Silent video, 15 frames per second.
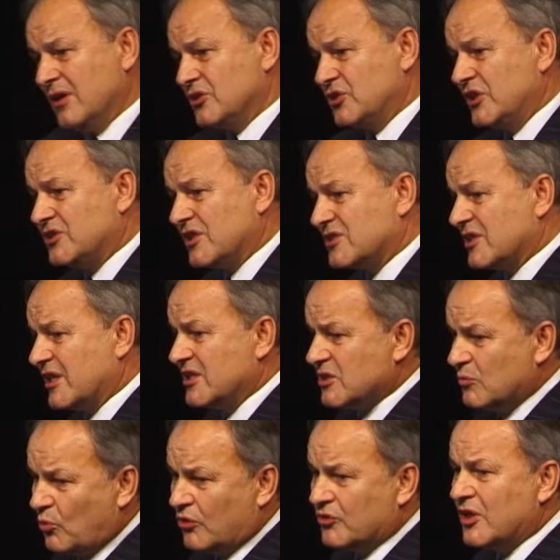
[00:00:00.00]
GCSEs
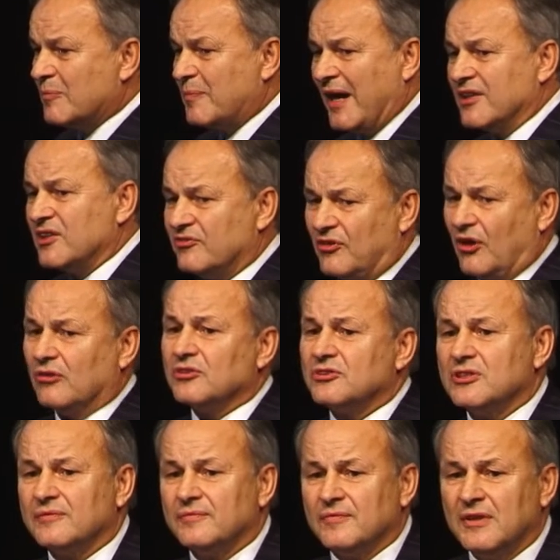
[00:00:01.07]
in 1 year by
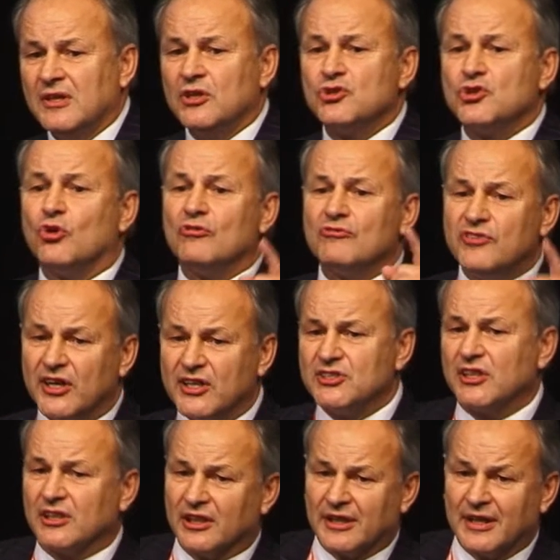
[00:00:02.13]
default, taught
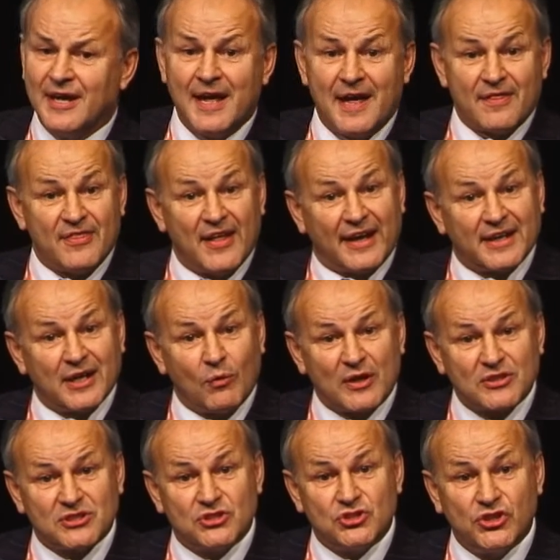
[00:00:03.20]
vertically. That now
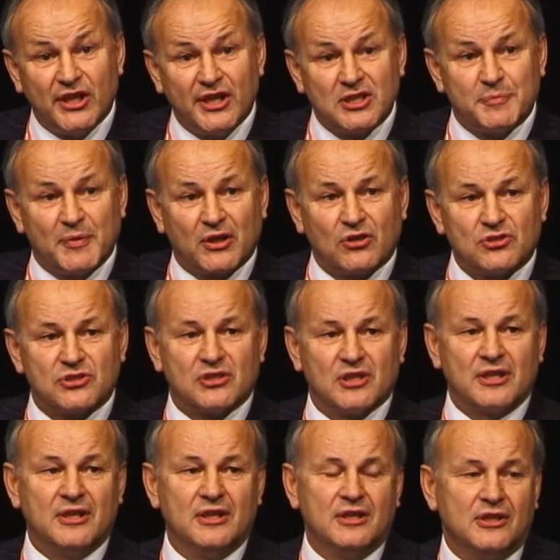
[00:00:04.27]
has to change because of
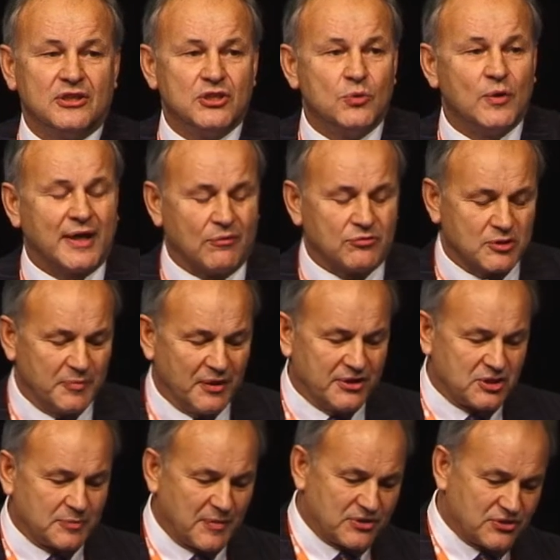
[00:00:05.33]
the new
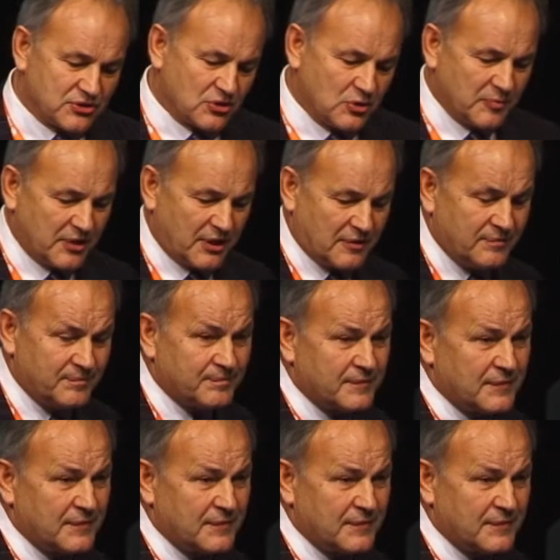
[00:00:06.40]
accountability measures coming in.